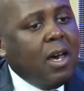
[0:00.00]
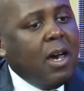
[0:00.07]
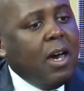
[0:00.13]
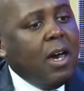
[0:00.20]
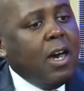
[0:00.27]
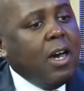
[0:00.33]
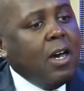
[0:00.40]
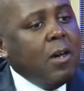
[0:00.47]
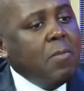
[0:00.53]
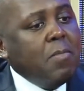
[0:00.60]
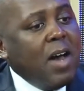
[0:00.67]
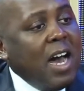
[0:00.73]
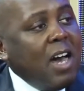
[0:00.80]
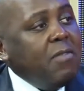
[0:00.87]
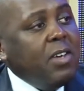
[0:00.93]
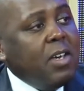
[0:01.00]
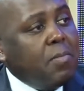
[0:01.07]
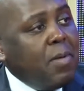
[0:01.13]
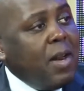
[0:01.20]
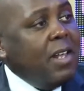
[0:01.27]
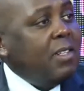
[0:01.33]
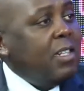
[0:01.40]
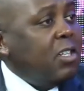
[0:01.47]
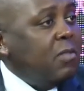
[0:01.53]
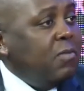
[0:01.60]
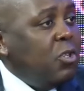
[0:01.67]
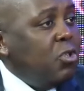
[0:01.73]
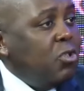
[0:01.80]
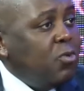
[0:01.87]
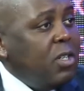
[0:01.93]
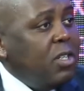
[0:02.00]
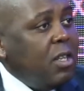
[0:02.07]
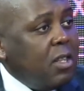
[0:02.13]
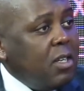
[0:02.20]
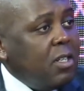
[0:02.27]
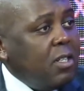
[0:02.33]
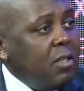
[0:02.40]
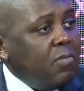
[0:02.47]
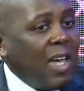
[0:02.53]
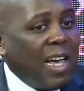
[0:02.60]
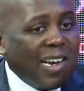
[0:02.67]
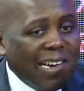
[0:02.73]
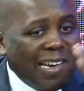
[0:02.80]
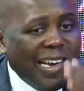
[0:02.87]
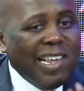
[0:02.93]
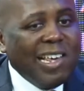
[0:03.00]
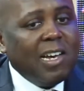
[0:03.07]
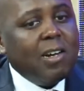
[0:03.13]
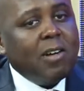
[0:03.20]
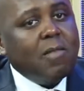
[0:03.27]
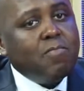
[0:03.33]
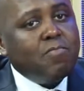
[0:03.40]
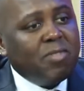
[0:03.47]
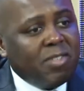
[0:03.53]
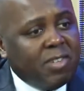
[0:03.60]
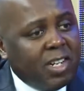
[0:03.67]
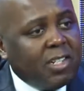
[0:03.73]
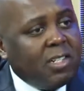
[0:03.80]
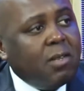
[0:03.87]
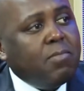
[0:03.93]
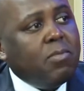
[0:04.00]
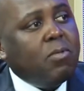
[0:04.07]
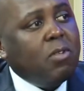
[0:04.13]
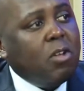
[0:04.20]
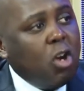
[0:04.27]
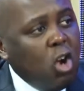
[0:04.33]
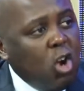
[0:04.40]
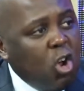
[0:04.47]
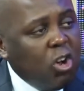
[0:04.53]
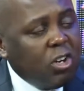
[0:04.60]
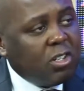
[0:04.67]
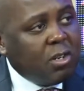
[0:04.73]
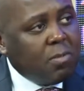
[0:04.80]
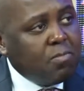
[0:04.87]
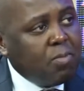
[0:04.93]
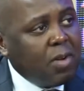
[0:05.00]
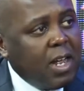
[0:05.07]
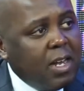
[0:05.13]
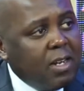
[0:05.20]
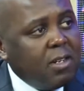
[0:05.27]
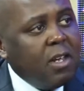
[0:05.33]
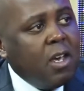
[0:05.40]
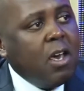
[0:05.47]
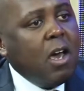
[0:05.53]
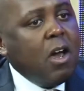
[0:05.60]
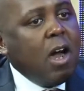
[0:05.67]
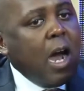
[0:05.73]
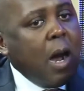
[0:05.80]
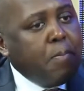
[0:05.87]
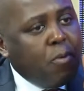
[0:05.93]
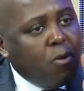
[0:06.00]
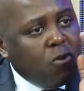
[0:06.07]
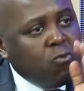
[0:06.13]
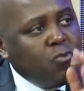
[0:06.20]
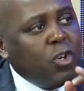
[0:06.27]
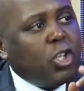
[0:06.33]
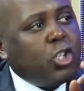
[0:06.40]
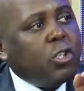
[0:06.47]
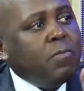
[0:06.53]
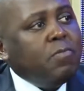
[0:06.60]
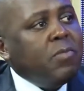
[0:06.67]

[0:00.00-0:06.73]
Um, having a plan such as Vision 2030, mm -hmm. a mm-hmm. clear, predictable, long-term plan upon which